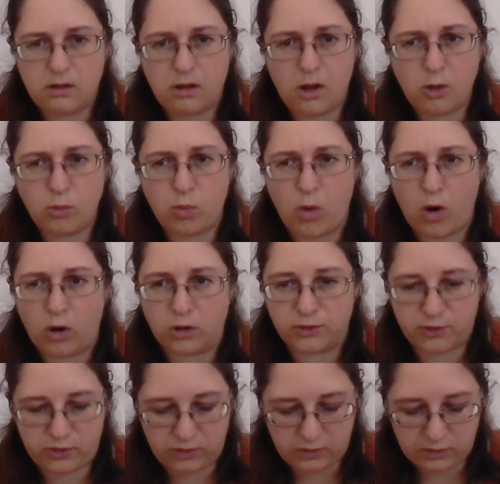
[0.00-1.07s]
"Oh,
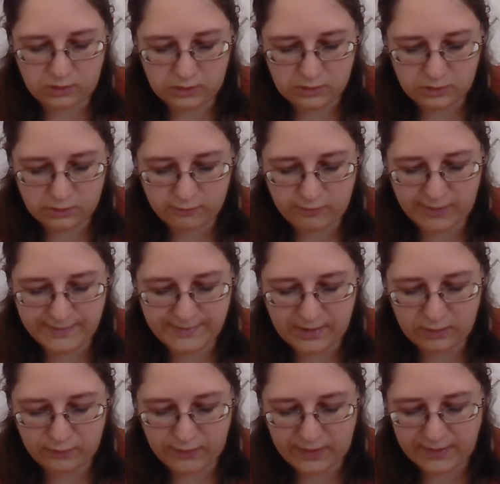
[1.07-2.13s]
what?" cried
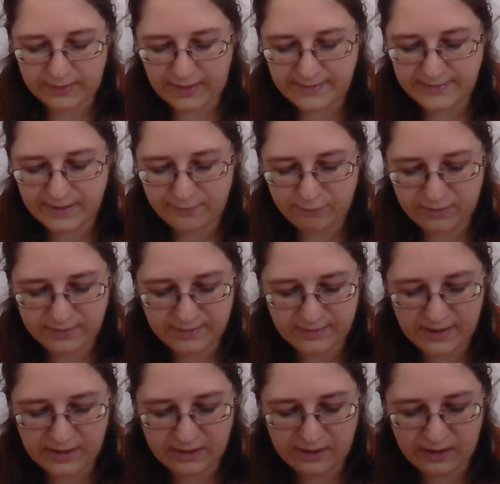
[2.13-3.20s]
Delvile, endeavouring to
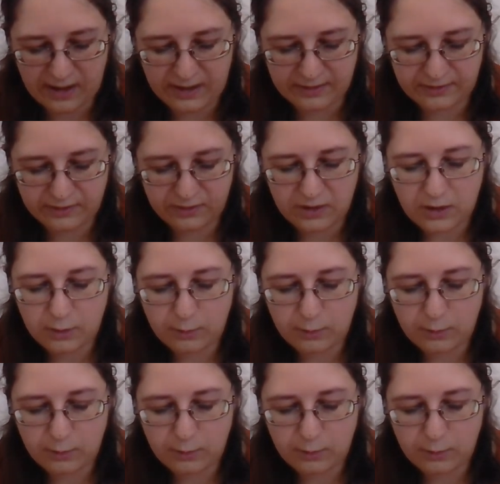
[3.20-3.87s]
take her hand,